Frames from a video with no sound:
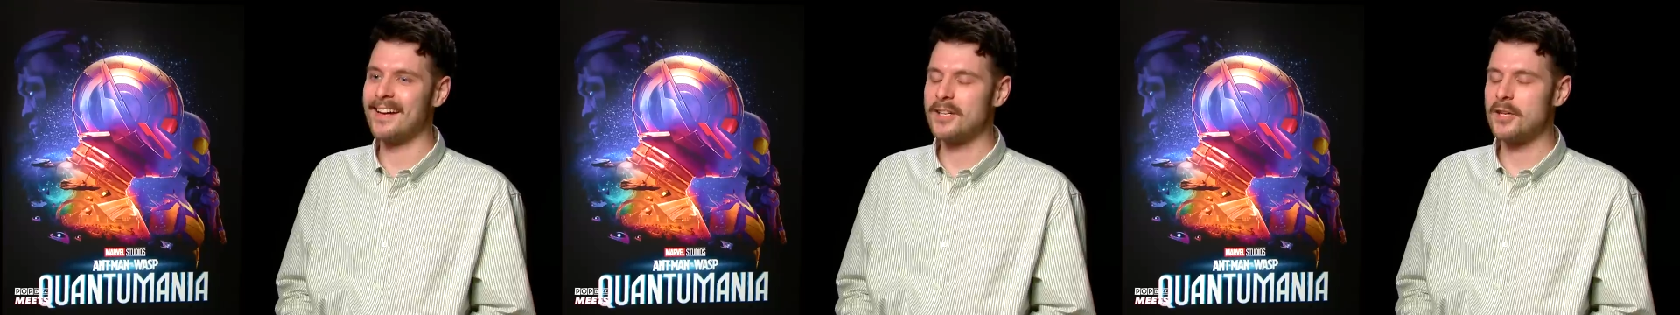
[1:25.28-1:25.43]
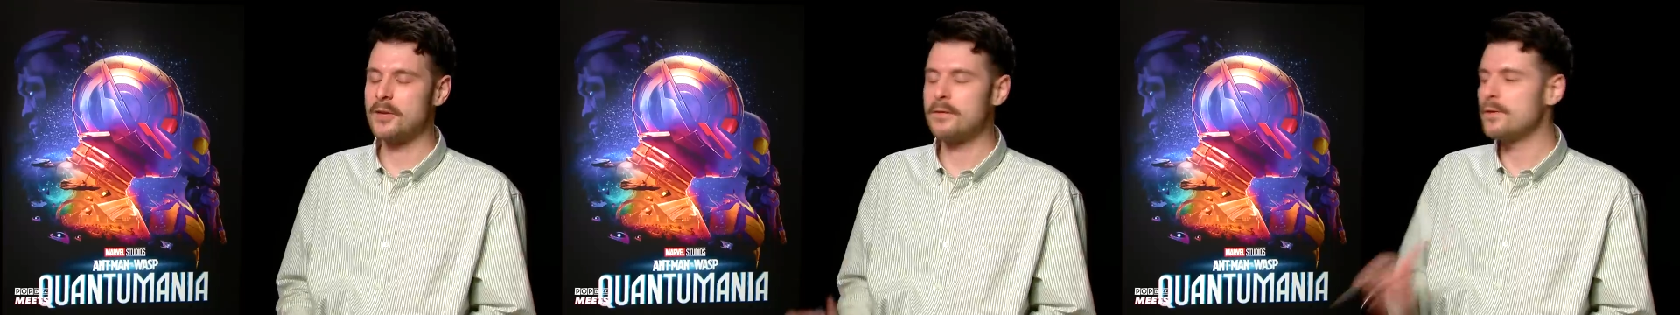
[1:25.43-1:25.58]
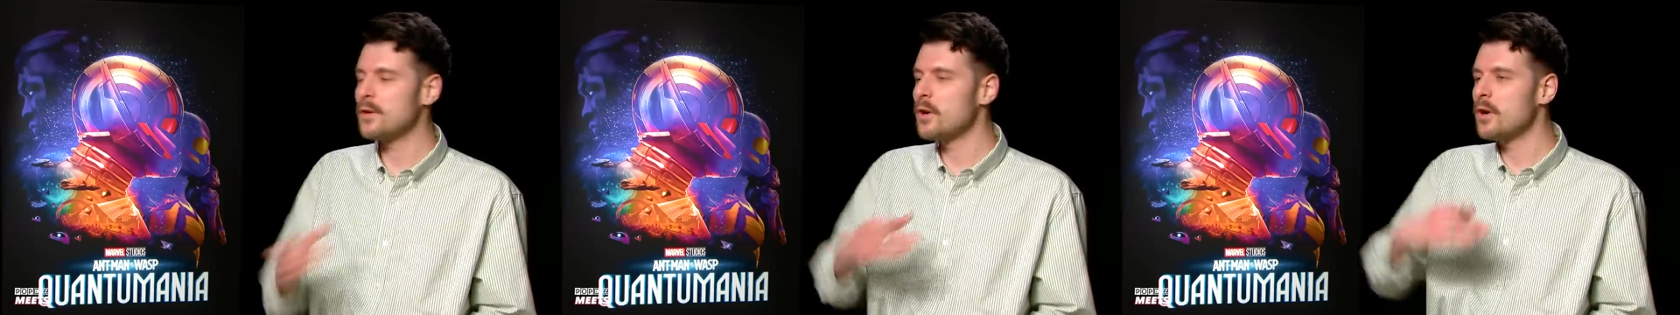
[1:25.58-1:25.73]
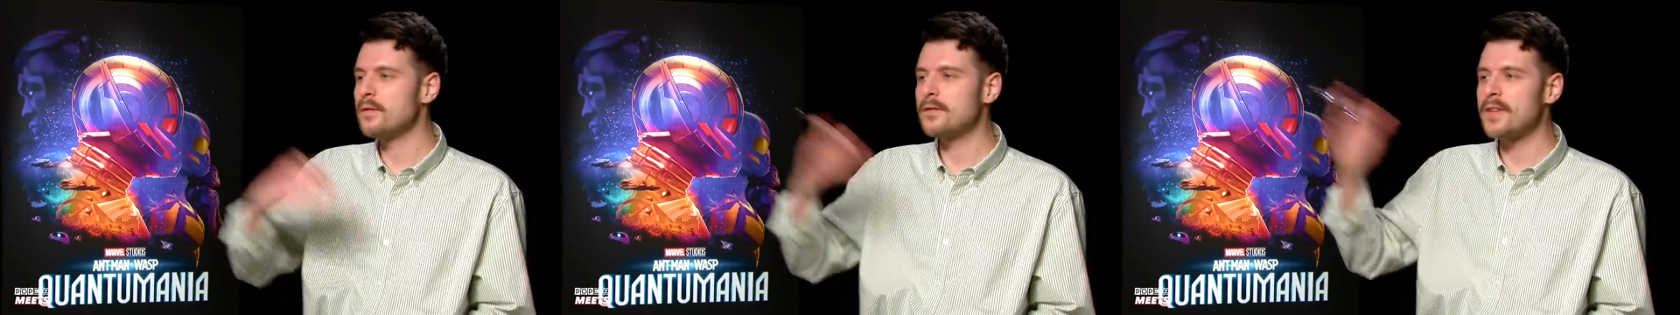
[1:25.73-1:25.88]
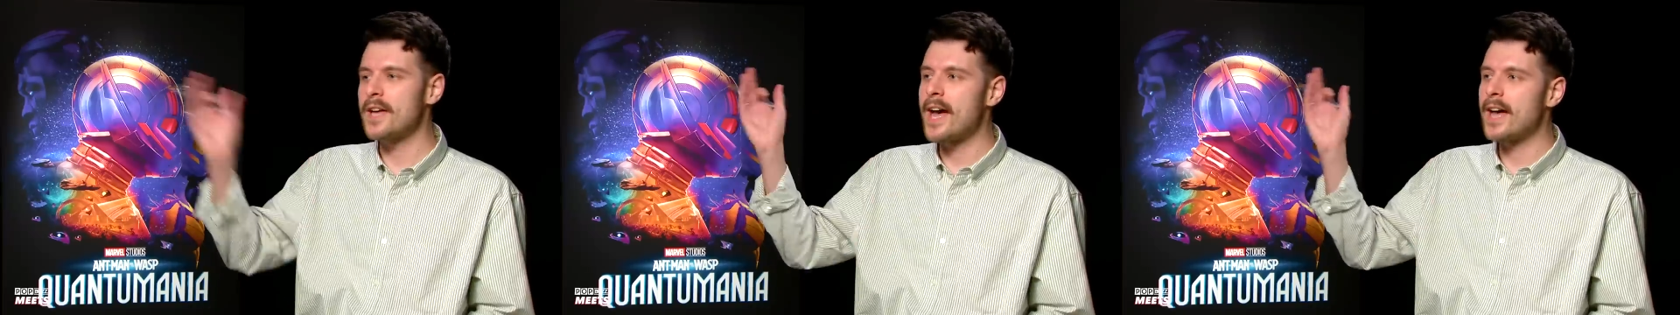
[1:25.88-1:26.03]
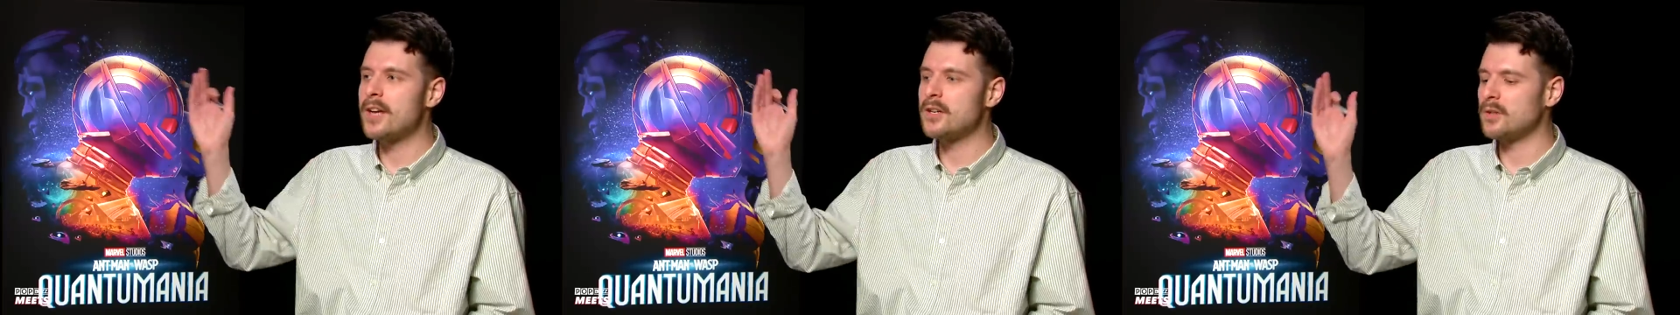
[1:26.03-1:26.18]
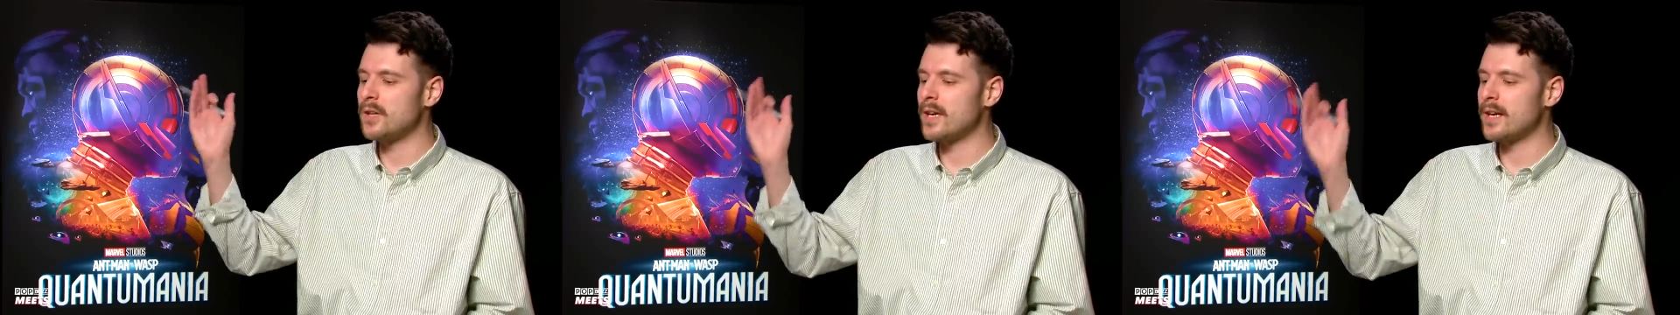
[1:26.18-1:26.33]
You flew off the
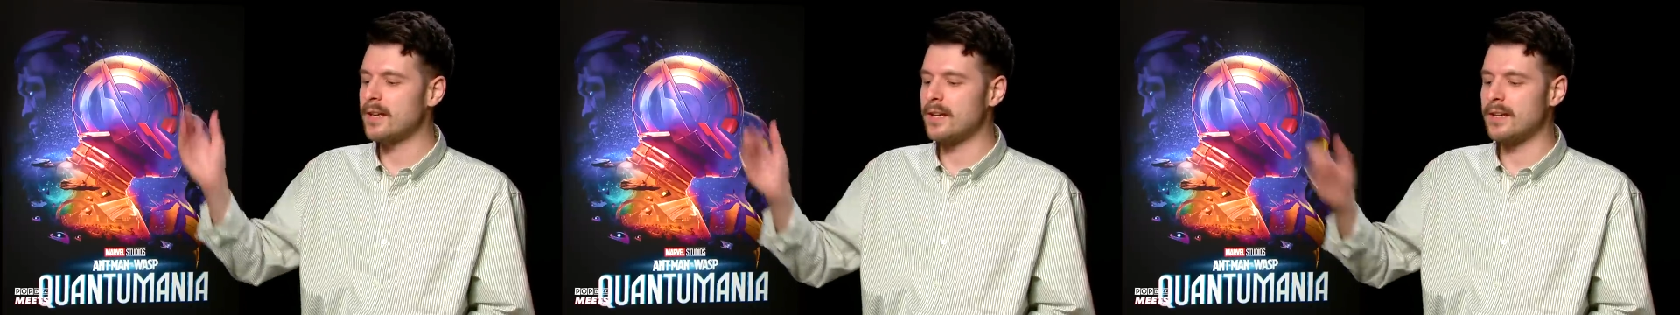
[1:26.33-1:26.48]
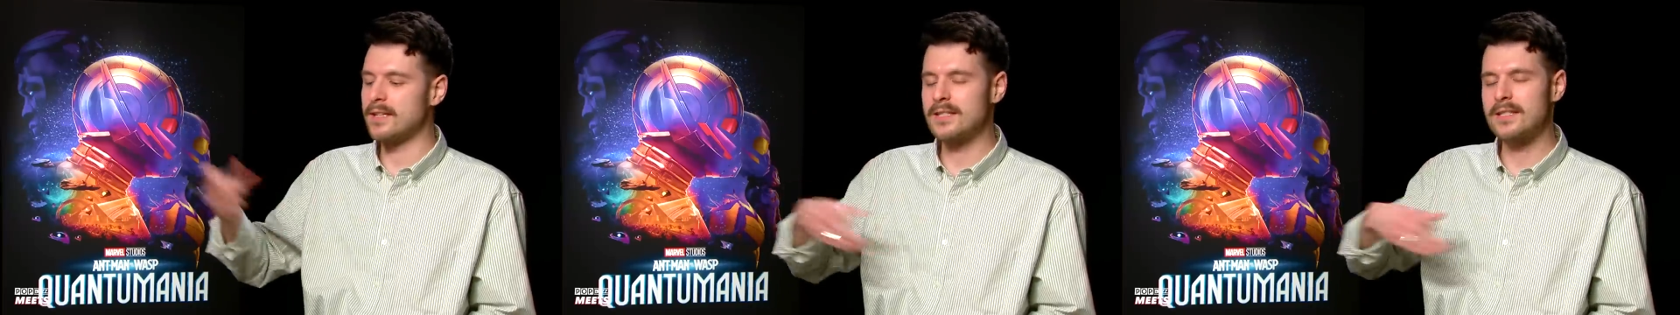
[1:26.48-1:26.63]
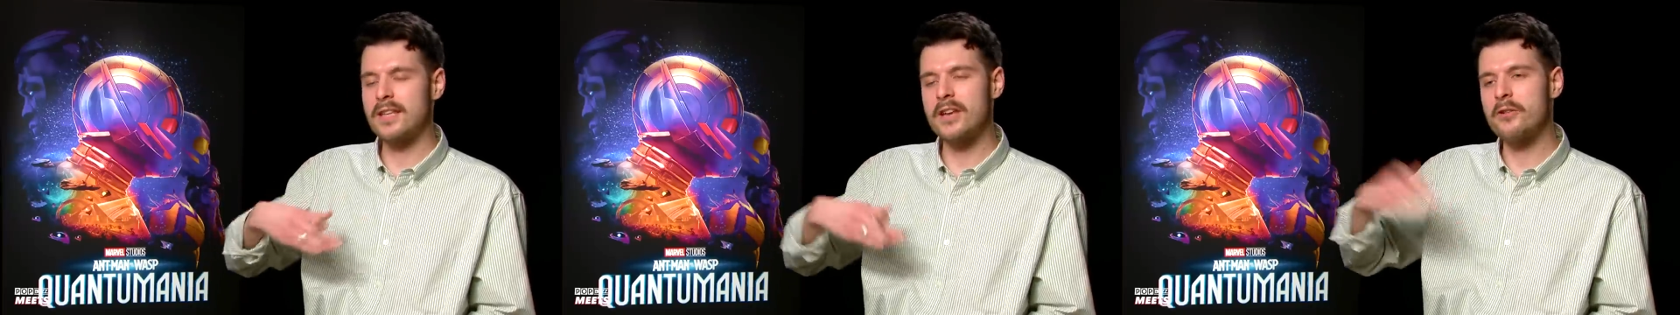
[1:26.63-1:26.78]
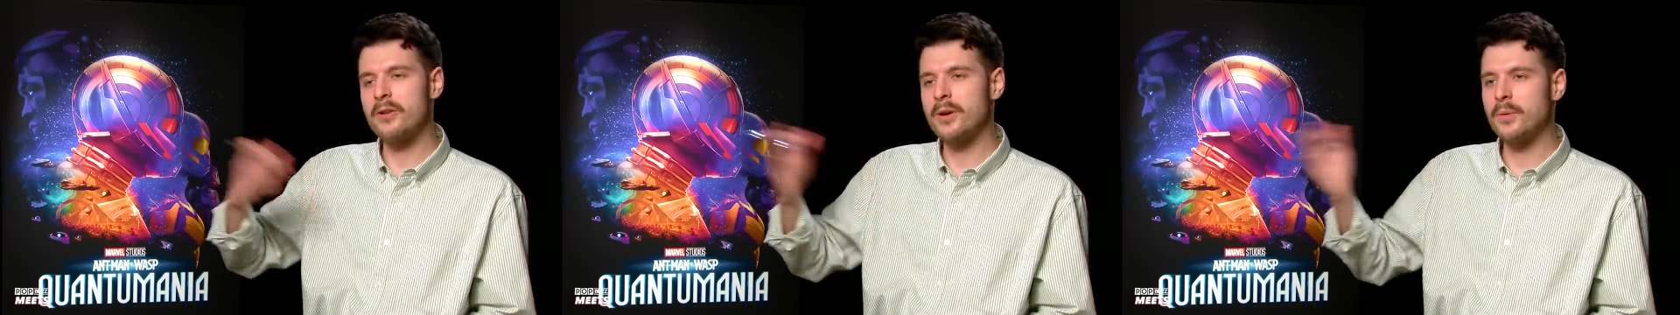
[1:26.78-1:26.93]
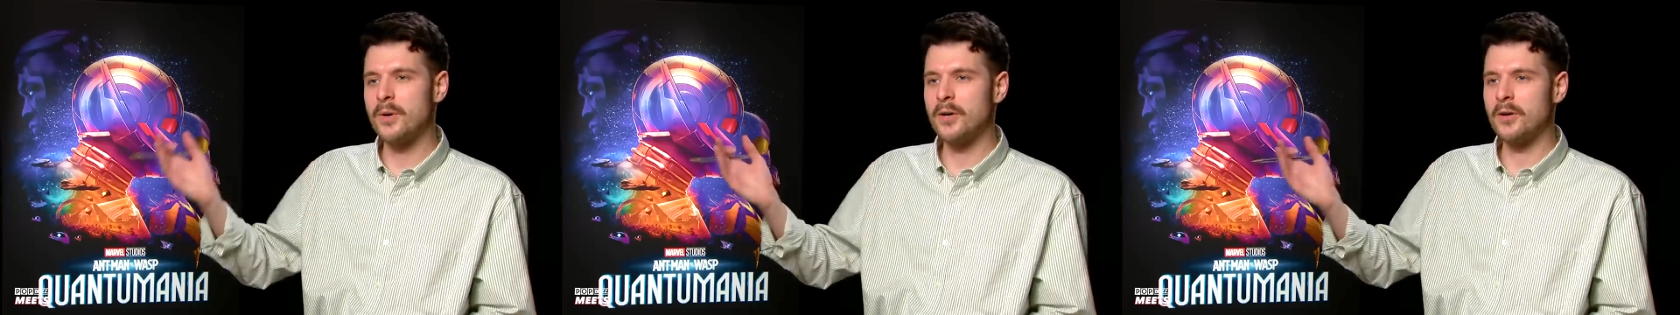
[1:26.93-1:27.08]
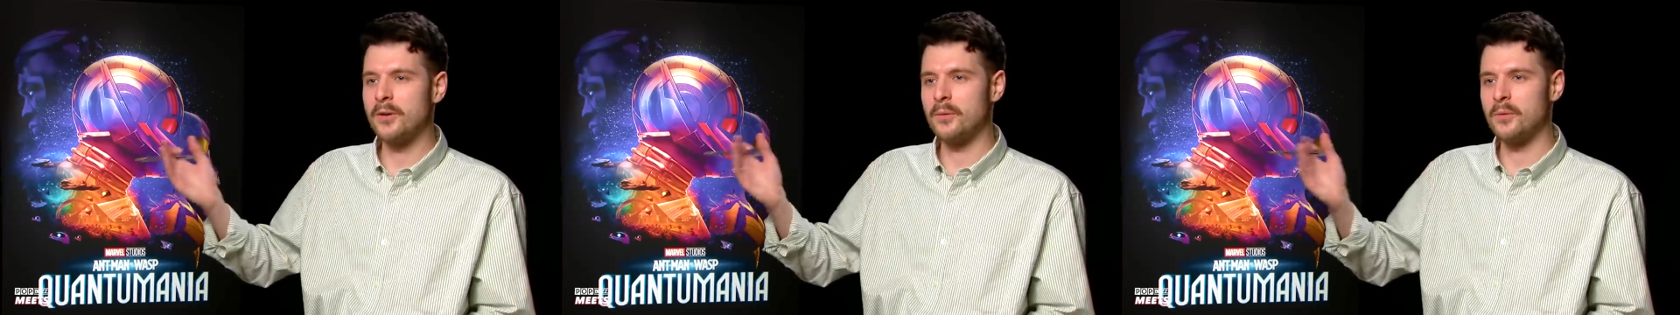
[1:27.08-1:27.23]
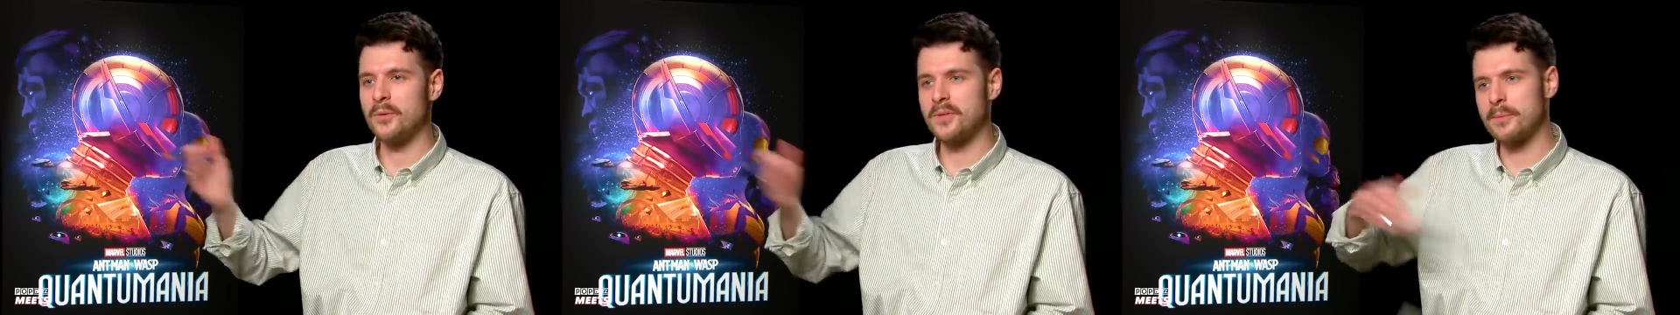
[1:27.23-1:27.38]
handle like a steering
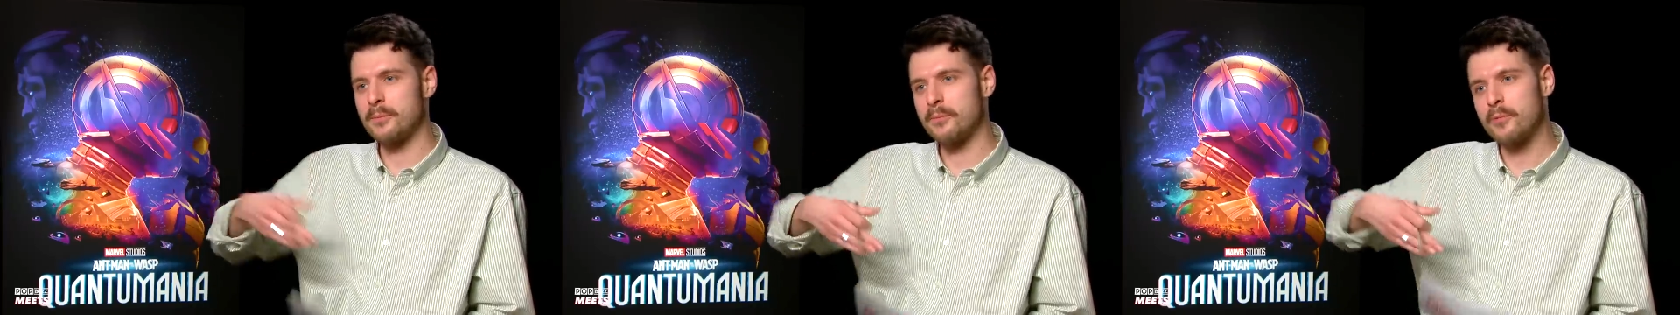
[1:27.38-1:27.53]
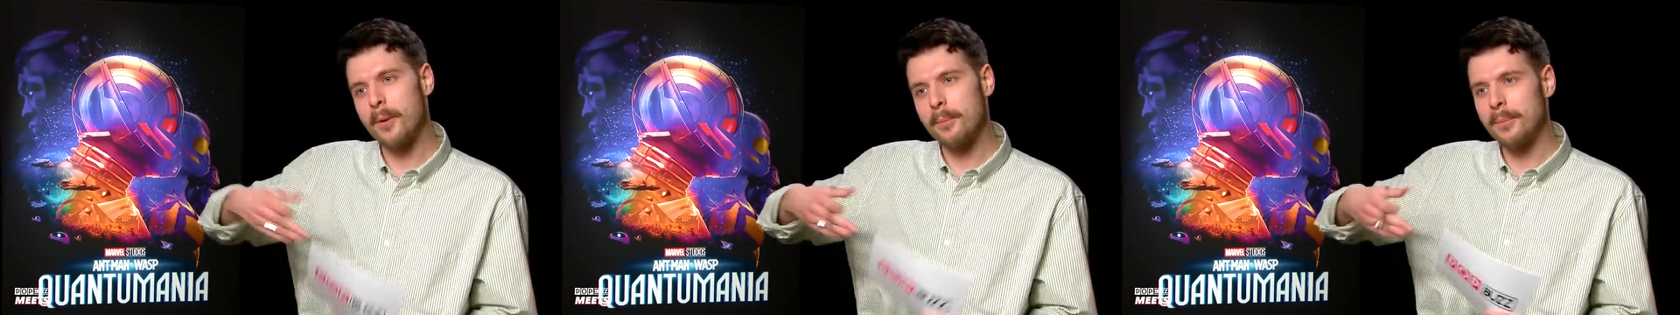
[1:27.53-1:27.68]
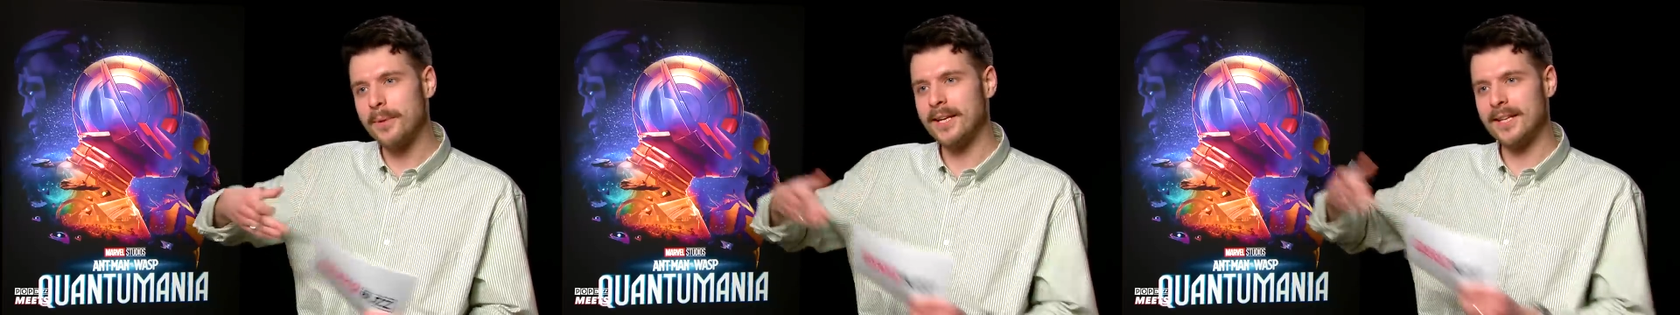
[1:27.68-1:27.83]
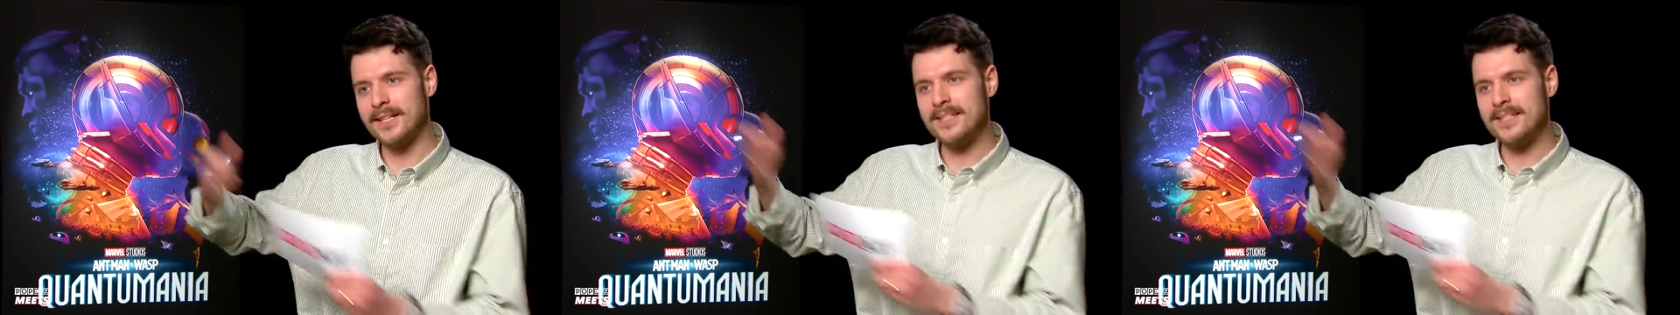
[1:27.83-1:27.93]
wheel that wasn't properly